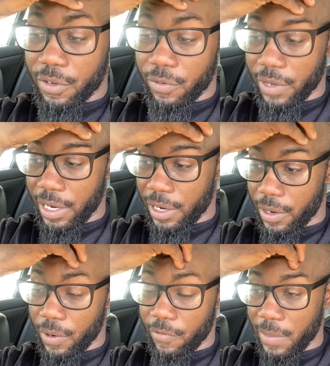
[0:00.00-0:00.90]

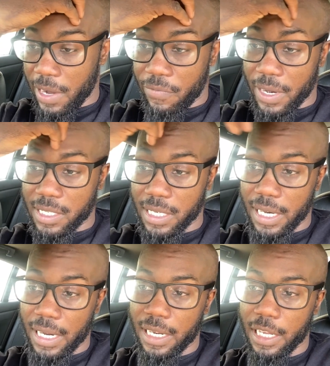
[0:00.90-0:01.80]
video of me fixing
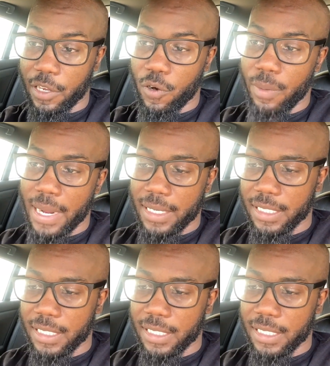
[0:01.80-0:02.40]
it and then going back